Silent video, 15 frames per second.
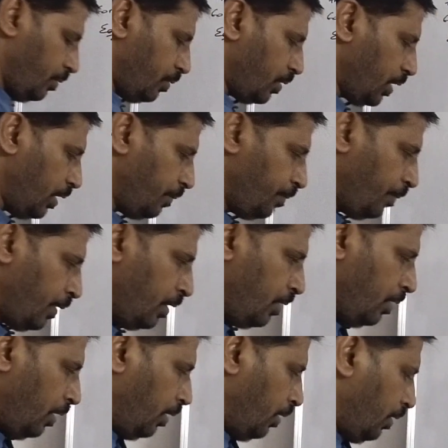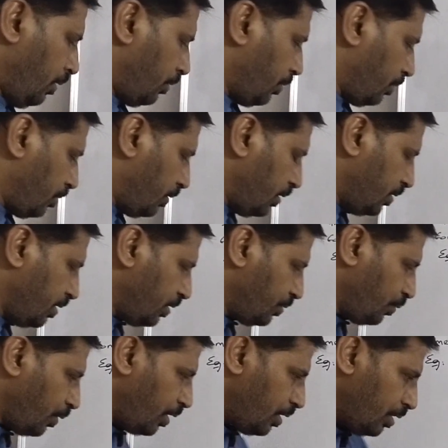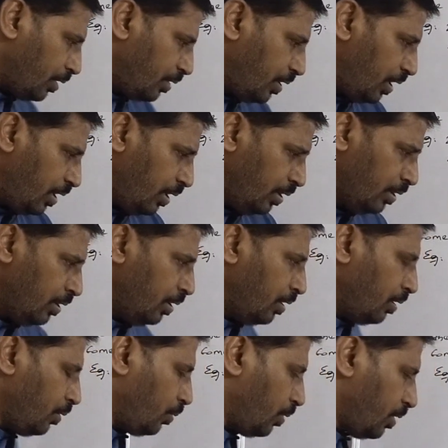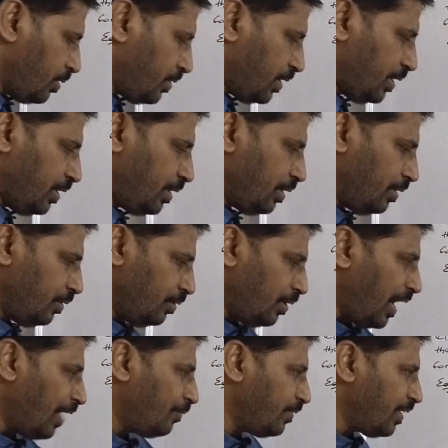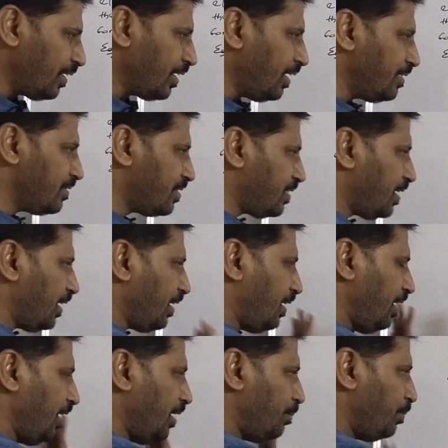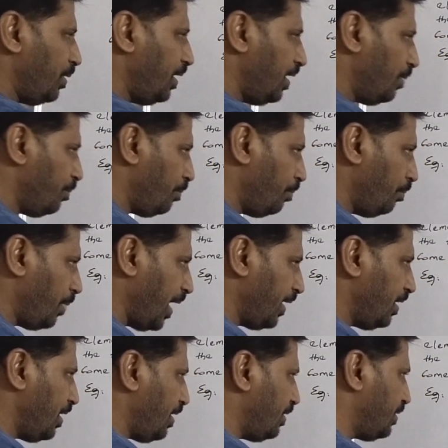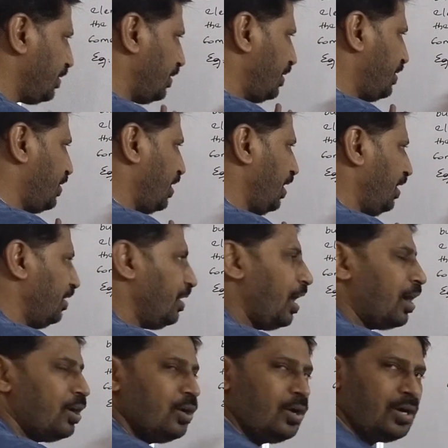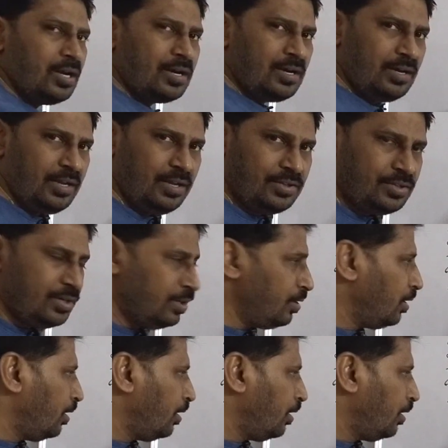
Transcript: Okay, so this is what is that? After constructing a binary search tree in the unordered list,